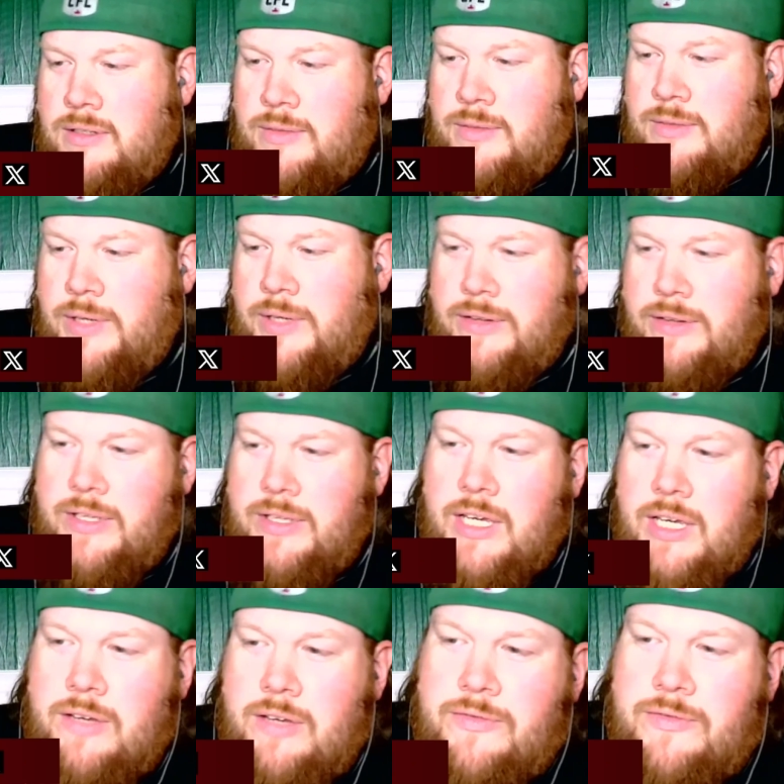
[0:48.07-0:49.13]
a
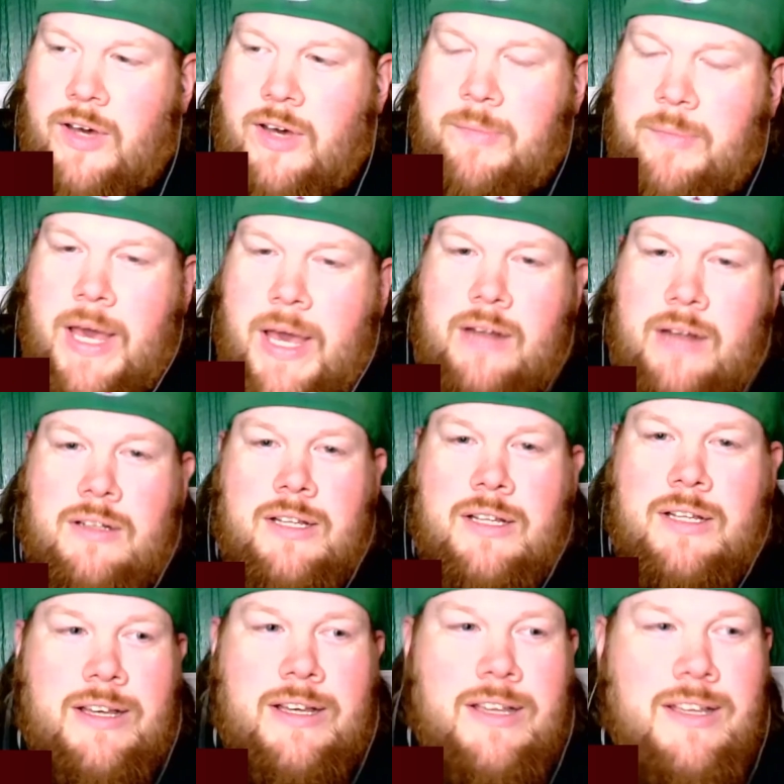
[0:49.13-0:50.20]
good fought battle.
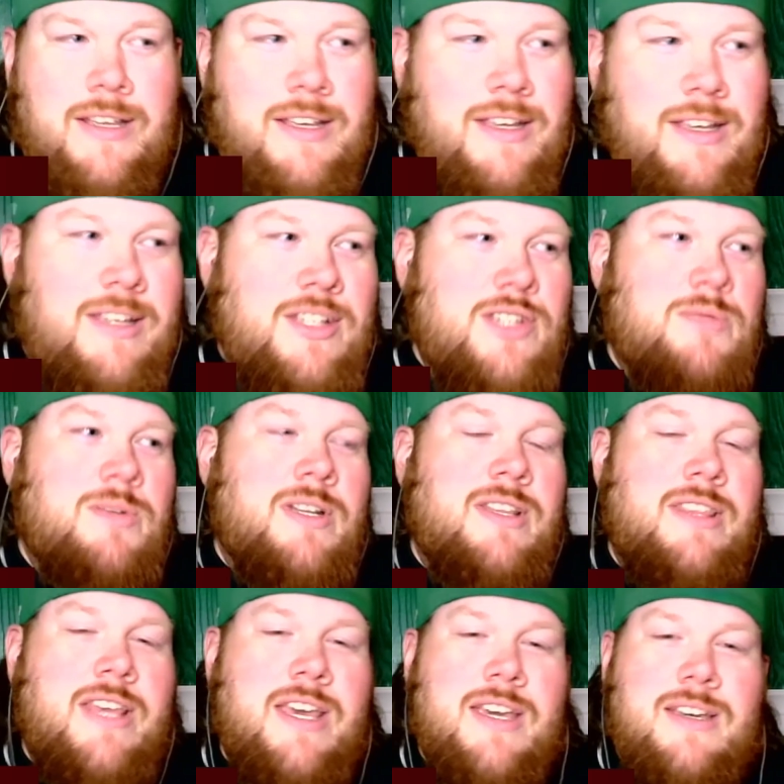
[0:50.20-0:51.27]
Just want
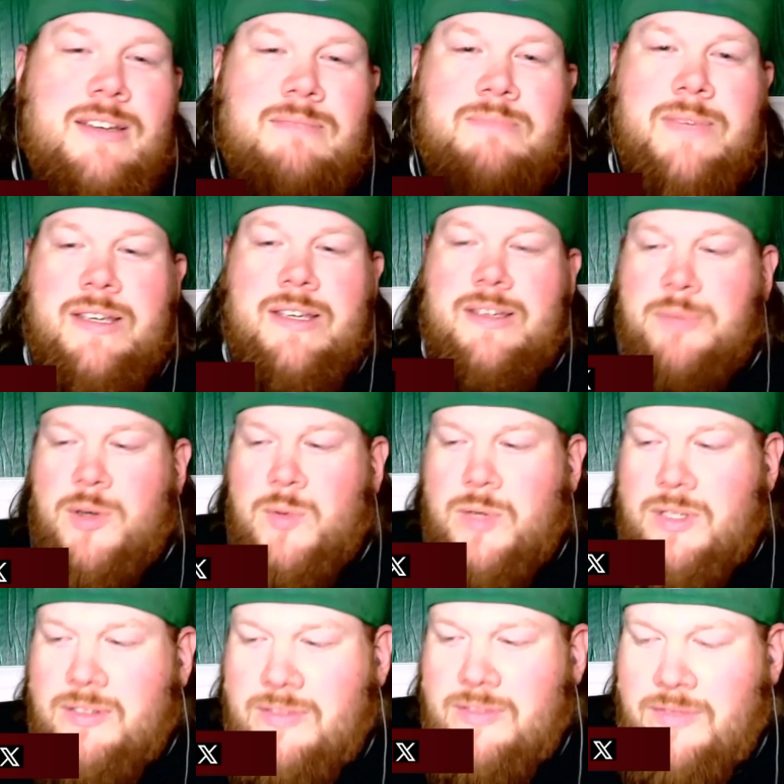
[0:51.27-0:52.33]
to thank my
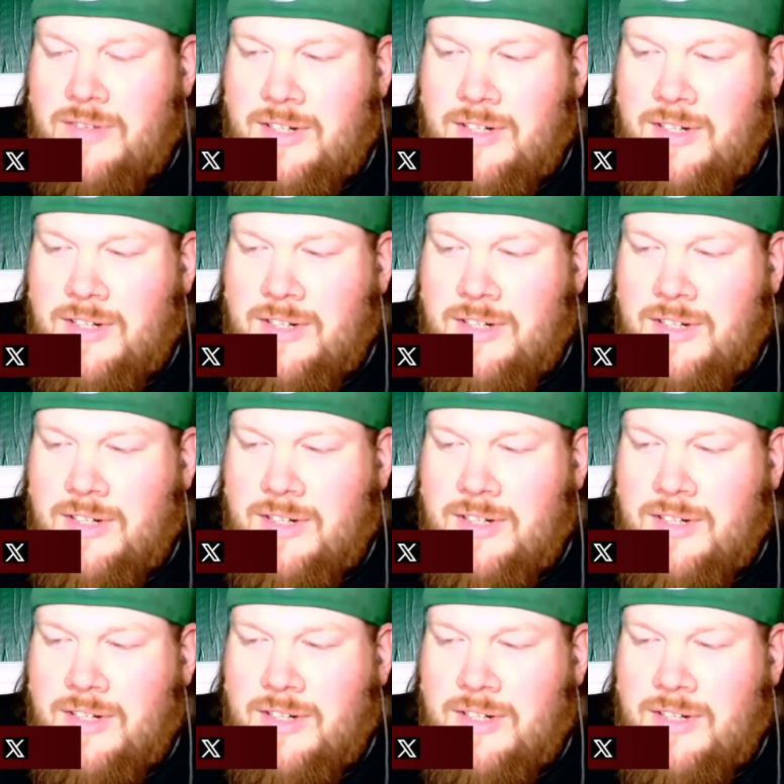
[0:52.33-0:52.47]
opponent